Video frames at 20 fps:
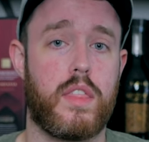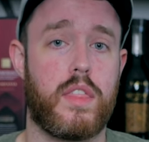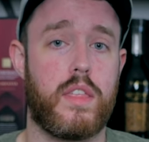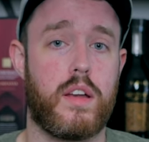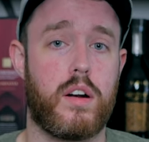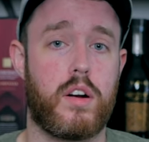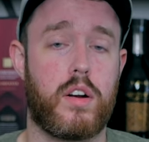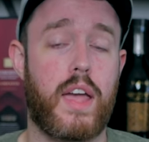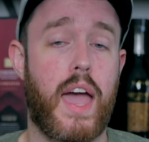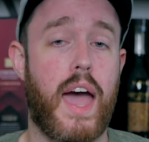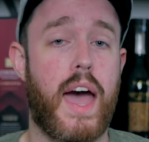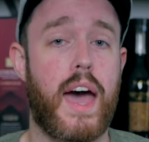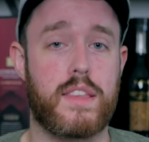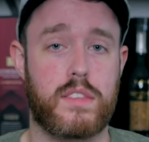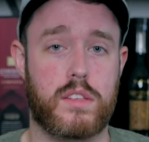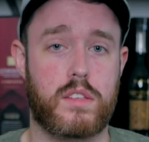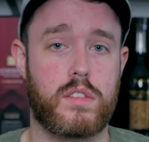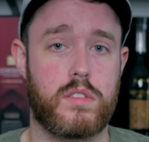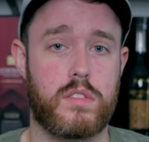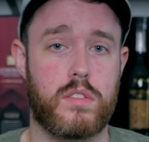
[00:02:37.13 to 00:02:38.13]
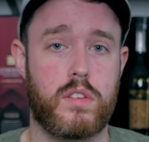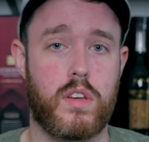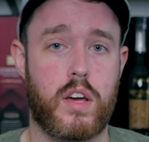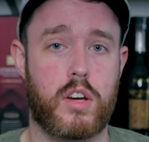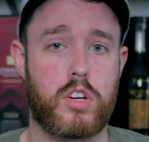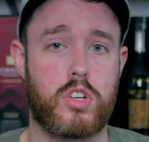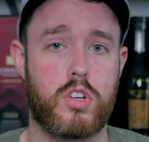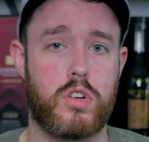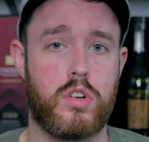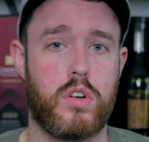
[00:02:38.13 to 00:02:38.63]
their cask
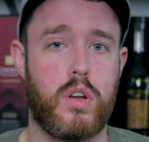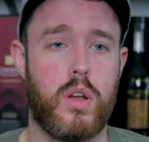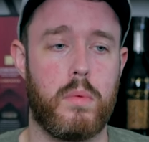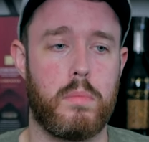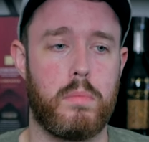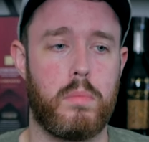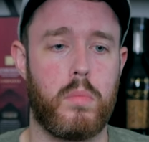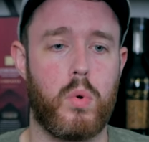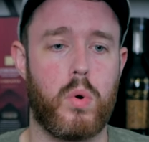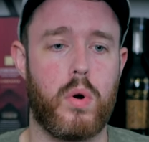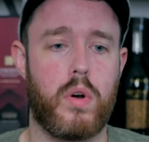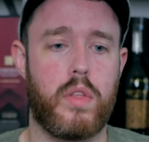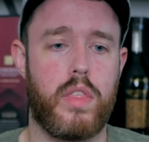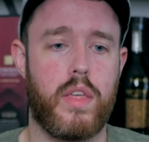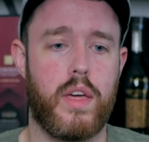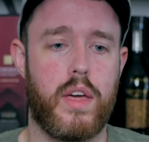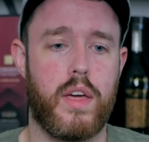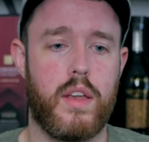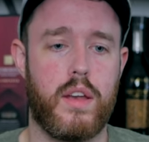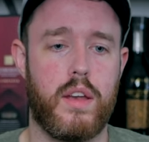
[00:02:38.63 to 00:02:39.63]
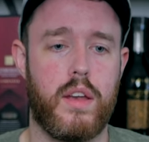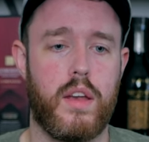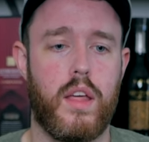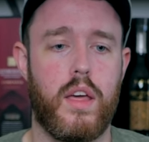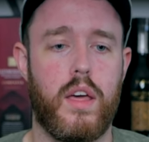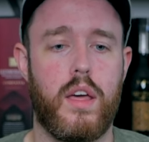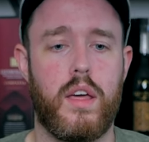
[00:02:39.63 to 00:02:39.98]
selection more than,